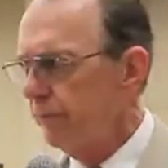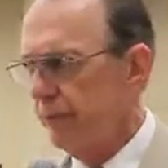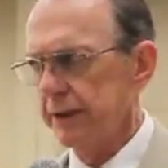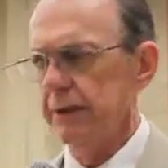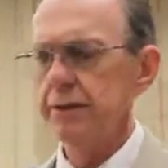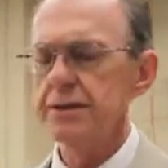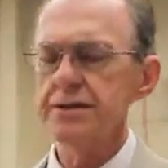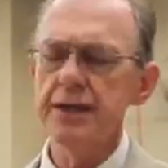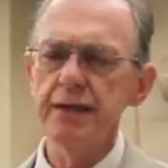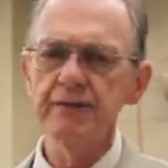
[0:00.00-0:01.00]

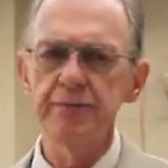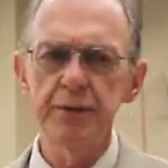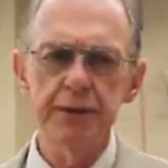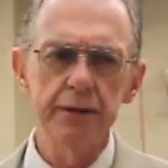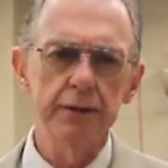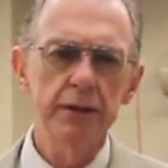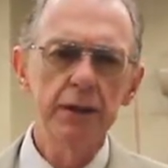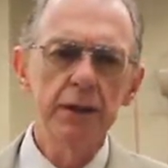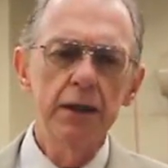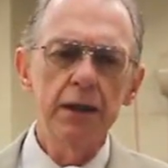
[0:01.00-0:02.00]
Because they've been
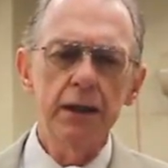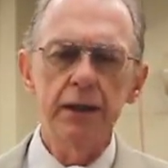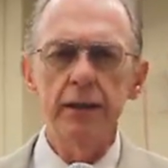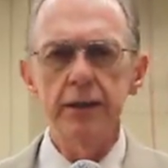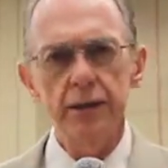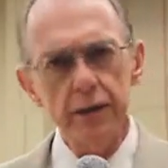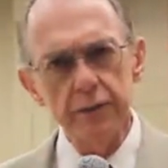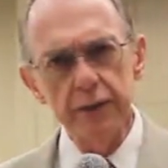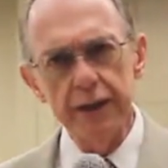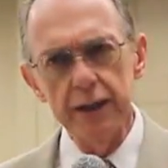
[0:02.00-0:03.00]

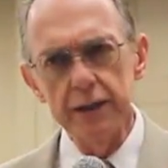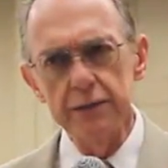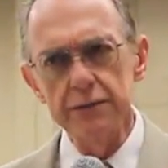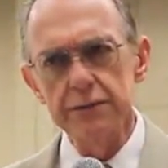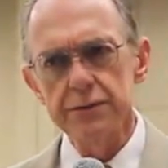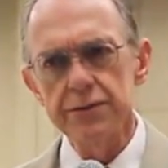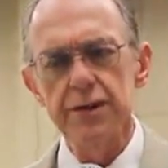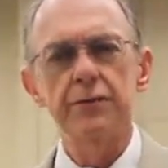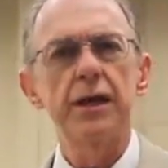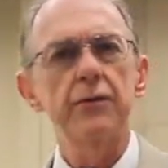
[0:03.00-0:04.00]
already
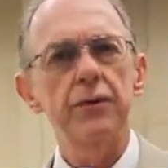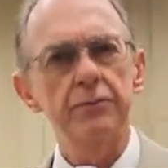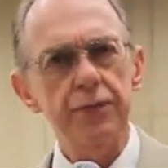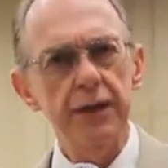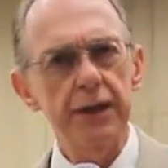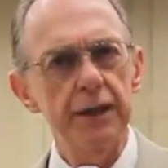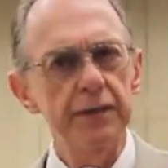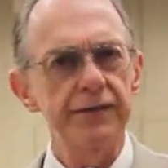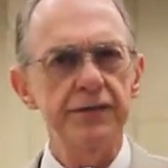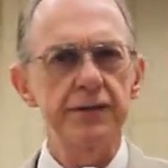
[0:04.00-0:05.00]
shown how to read
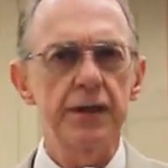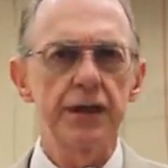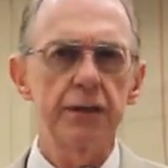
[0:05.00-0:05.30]
plans, and